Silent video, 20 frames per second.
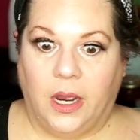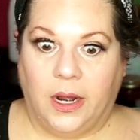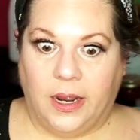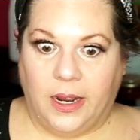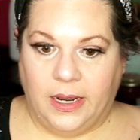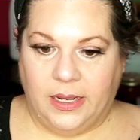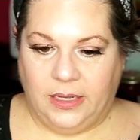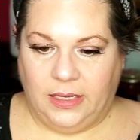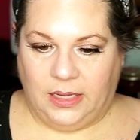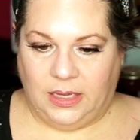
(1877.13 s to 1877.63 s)

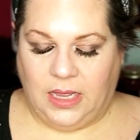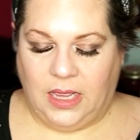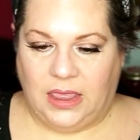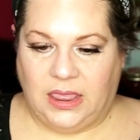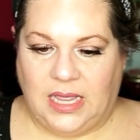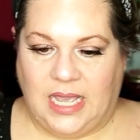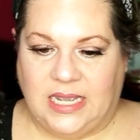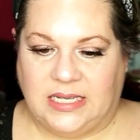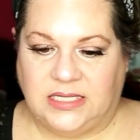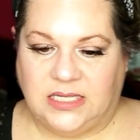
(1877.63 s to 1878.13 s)
Alright,
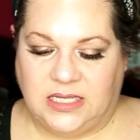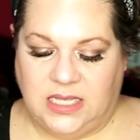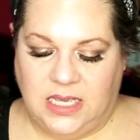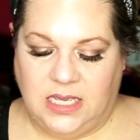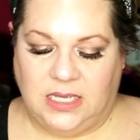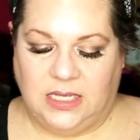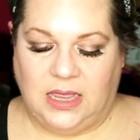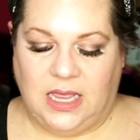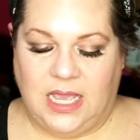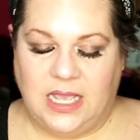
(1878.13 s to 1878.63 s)
last
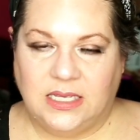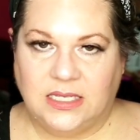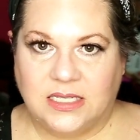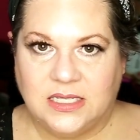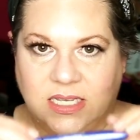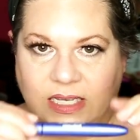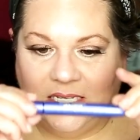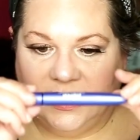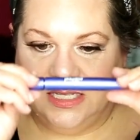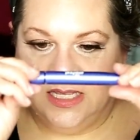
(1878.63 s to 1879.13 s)
thing last
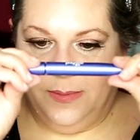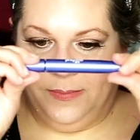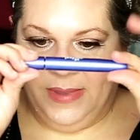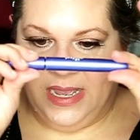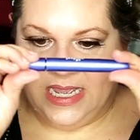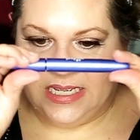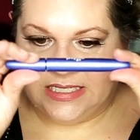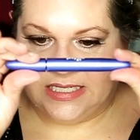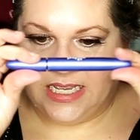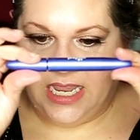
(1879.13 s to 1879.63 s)
is the
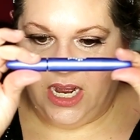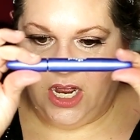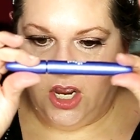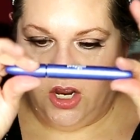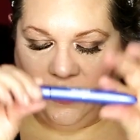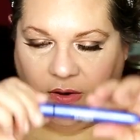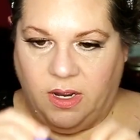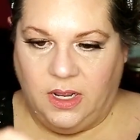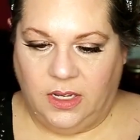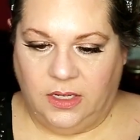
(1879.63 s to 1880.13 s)

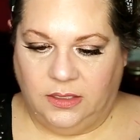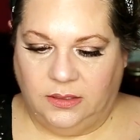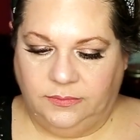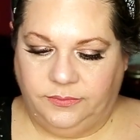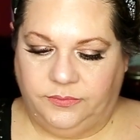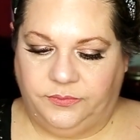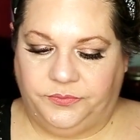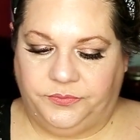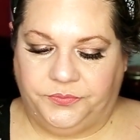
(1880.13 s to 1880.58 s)
mascara.